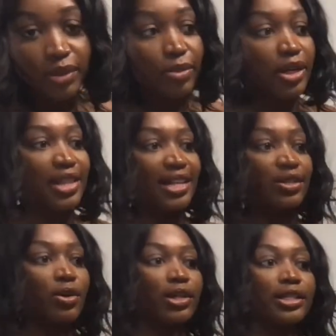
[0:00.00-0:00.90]
But that's
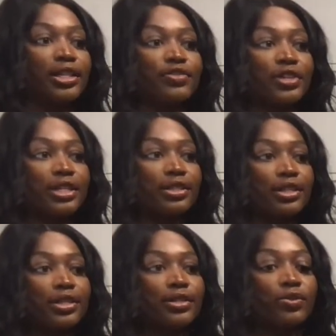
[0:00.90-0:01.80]
the only difference
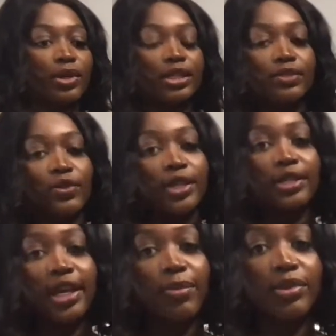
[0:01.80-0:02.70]
is one is for
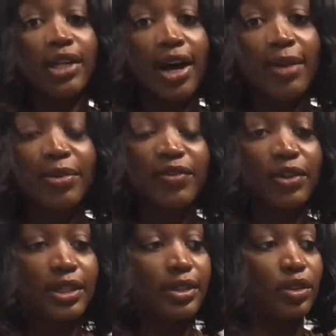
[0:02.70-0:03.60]
a tabletop if you
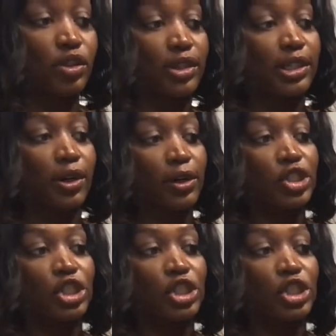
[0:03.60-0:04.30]
can you can sit on a